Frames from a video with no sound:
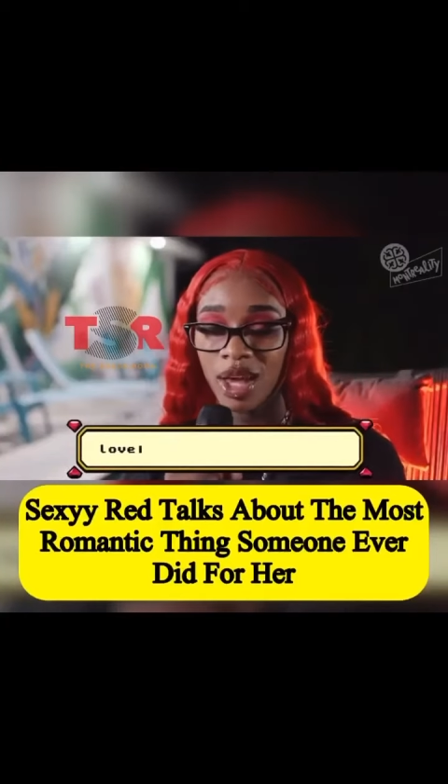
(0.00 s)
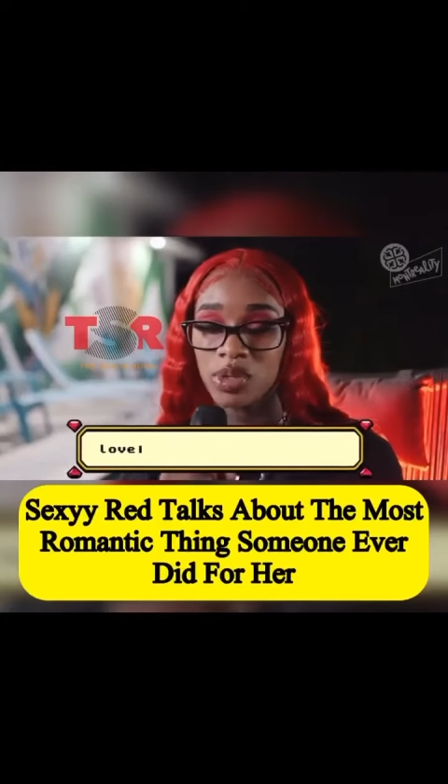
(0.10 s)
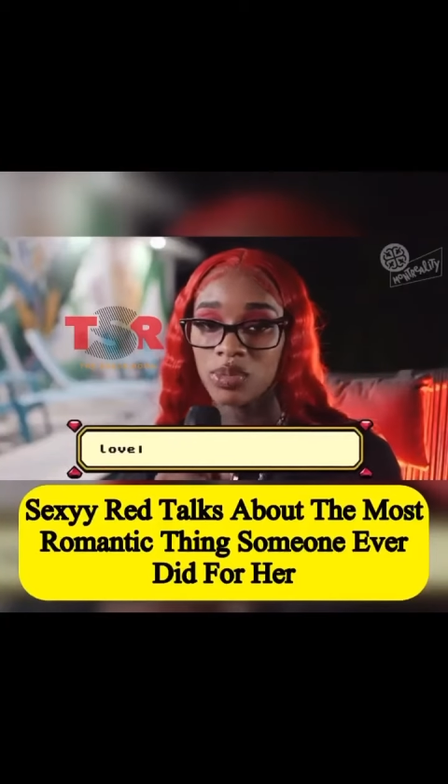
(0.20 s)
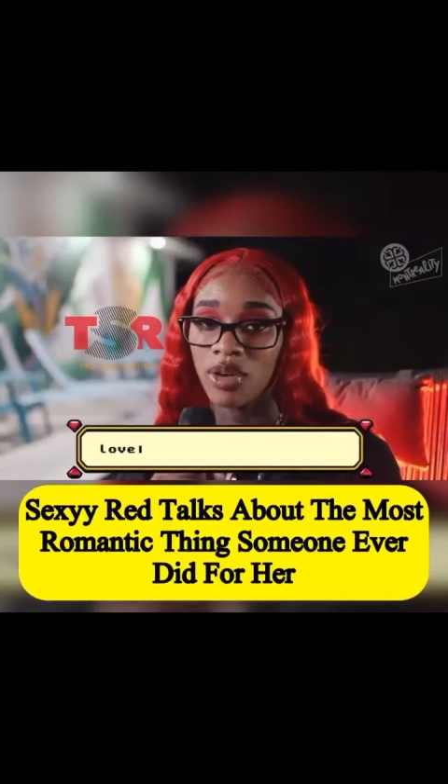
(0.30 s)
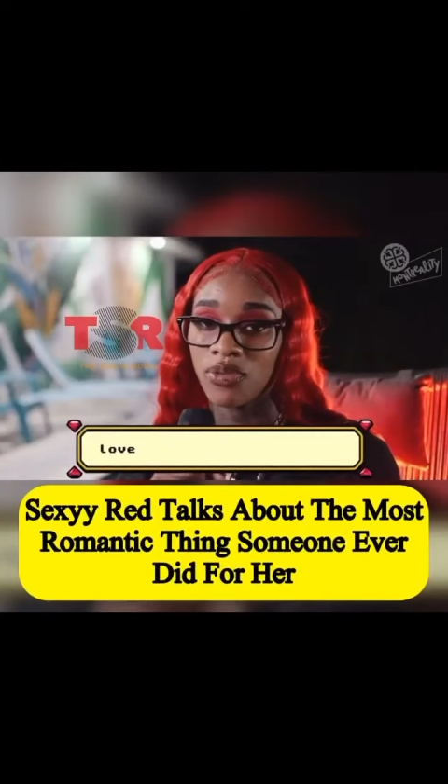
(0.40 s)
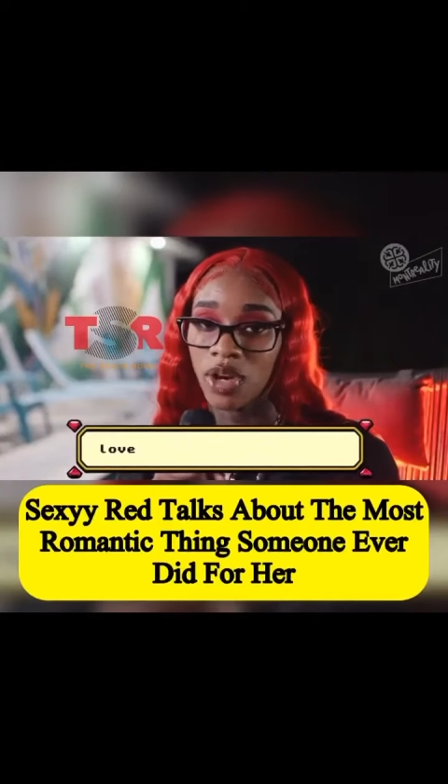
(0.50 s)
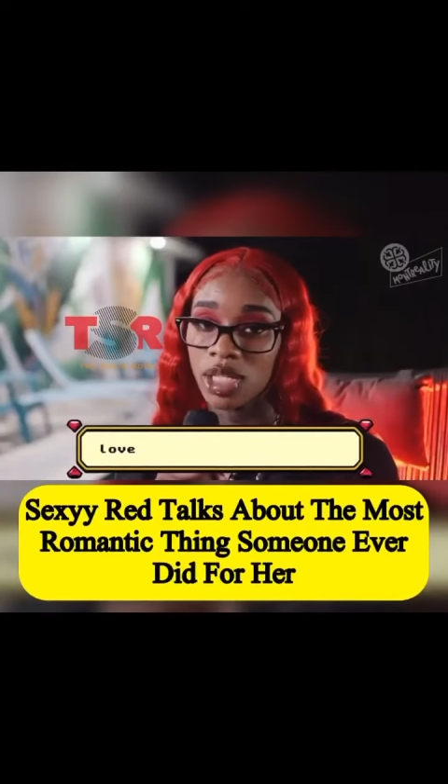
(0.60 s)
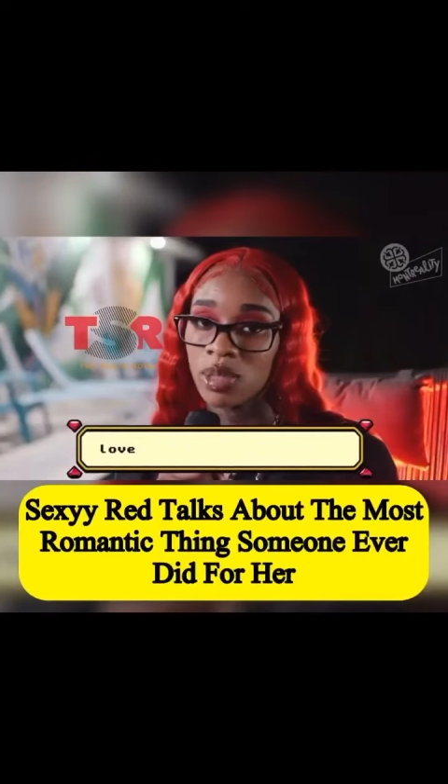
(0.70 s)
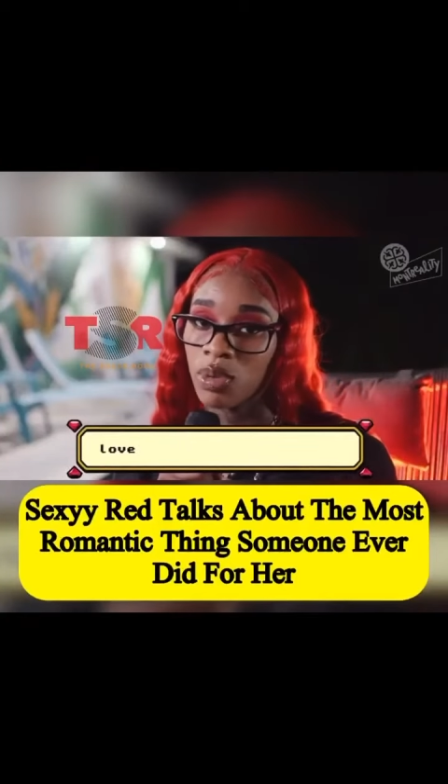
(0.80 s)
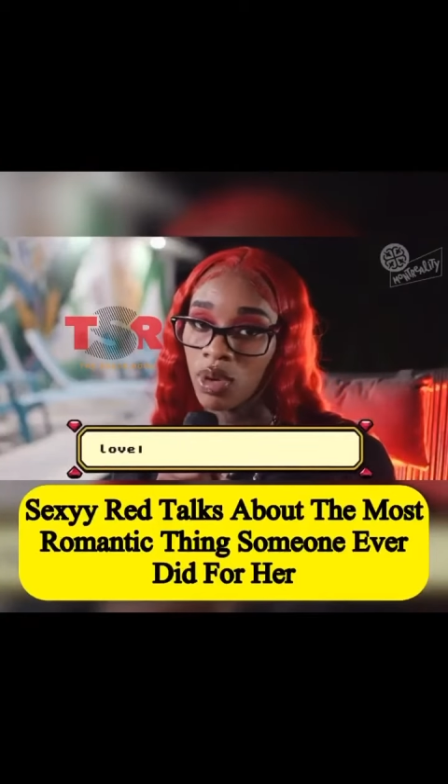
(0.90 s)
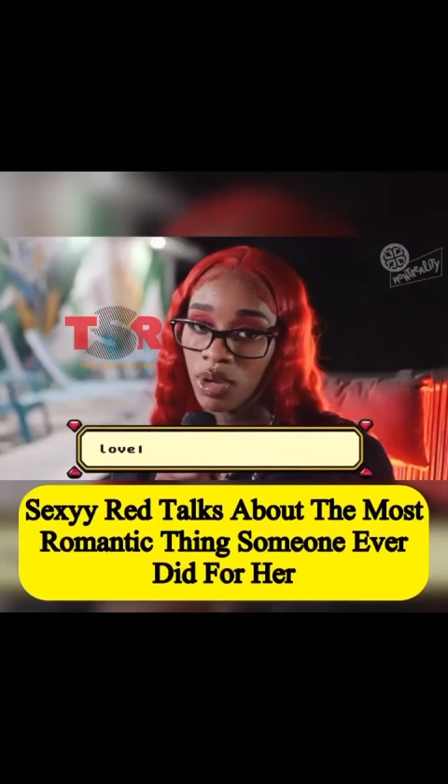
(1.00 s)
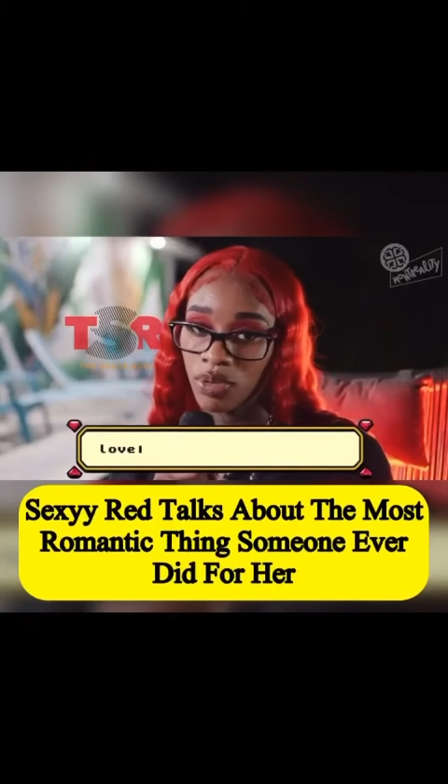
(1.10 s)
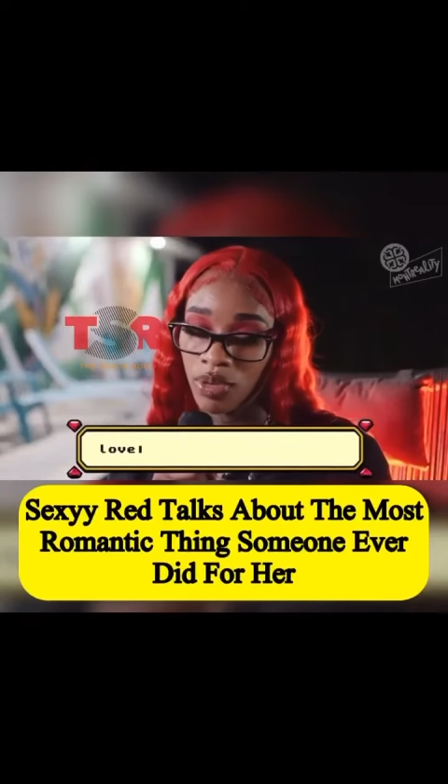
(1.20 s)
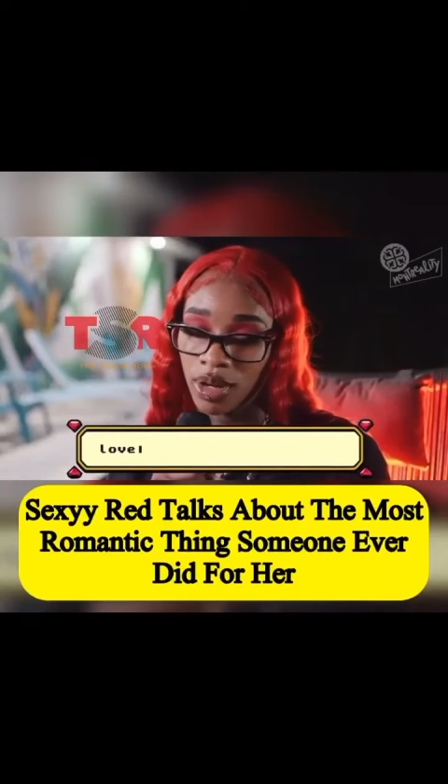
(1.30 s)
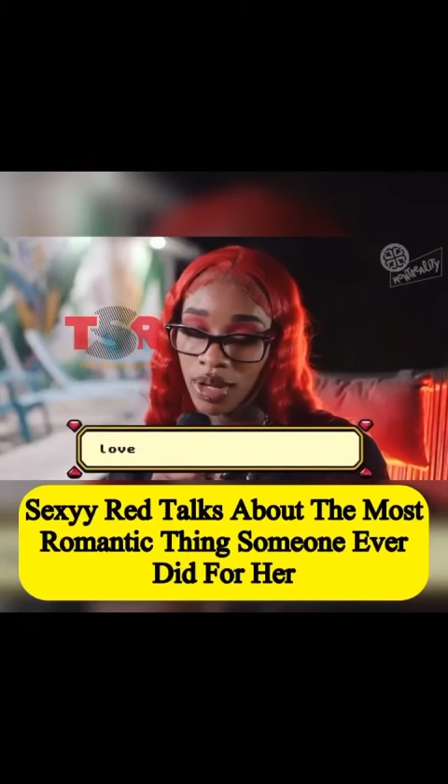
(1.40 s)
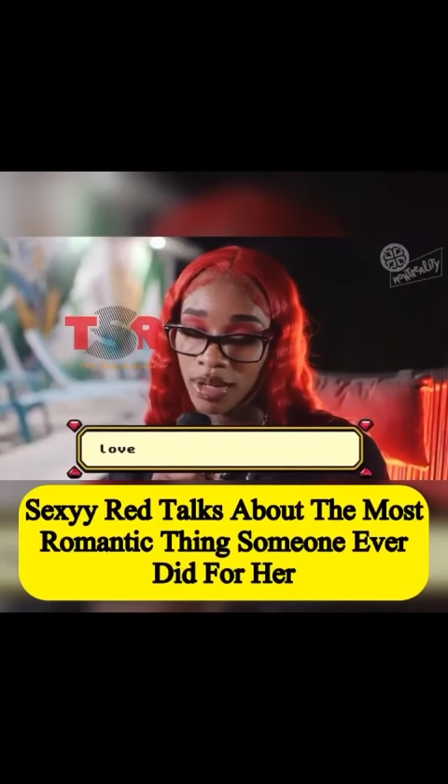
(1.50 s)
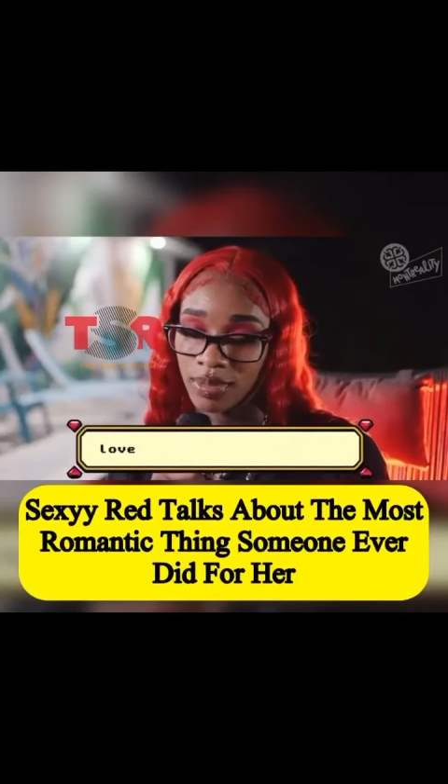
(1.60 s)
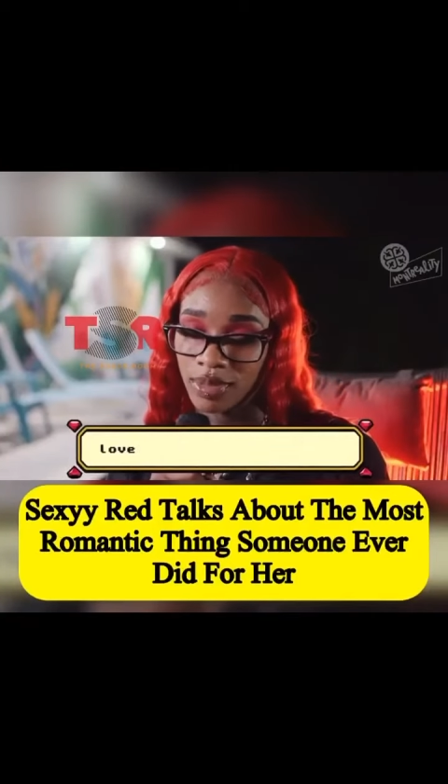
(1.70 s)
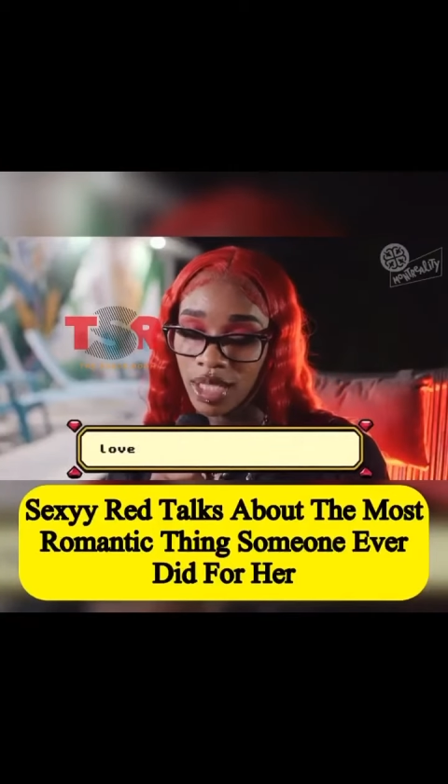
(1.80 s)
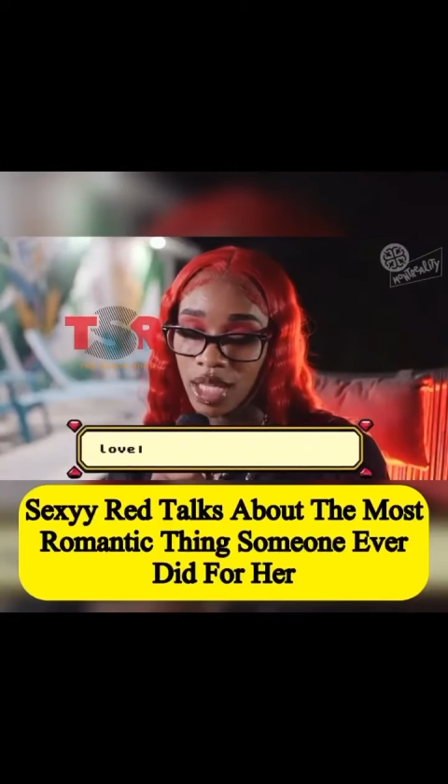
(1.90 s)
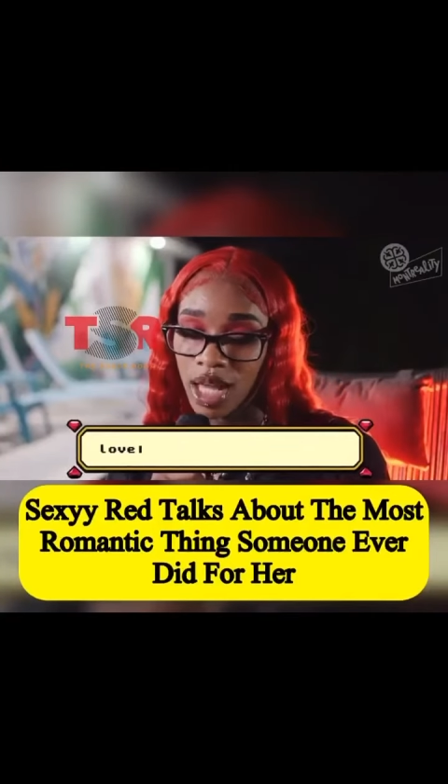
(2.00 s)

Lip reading: It was my first boyfriend.